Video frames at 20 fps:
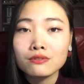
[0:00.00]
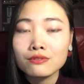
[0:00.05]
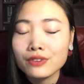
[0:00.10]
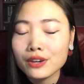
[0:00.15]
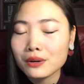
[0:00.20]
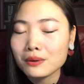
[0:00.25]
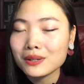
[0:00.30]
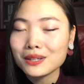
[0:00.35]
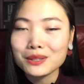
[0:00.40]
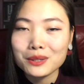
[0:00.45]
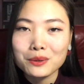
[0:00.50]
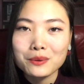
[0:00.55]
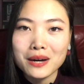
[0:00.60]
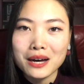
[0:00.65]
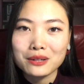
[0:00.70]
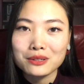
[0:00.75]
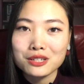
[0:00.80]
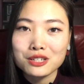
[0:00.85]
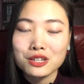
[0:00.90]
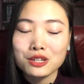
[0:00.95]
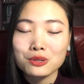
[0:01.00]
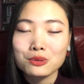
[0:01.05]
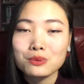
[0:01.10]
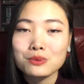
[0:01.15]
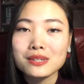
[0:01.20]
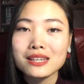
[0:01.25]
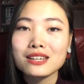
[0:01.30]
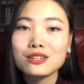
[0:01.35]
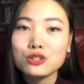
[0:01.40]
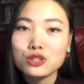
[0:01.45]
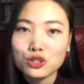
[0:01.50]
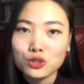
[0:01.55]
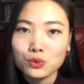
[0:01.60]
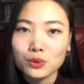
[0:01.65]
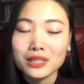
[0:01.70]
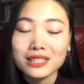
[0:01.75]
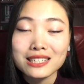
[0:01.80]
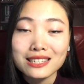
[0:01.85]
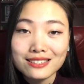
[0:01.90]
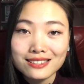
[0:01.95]
very low altitudes and
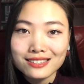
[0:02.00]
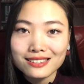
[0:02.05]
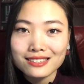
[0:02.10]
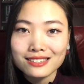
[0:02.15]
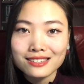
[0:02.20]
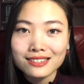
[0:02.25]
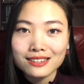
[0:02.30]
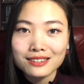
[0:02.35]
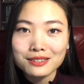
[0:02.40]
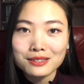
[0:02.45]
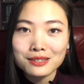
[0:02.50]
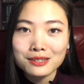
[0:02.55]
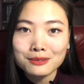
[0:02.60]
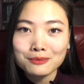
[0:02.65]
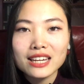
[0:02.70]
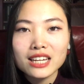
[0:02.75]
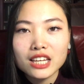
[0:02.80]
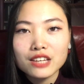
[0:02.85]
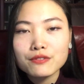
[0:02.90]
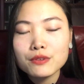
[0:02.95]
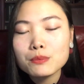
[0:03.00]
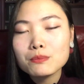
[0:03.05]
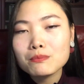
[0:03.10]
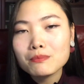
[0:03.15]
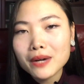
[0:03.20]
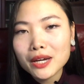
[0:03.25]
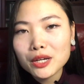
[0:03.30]
short distances, and even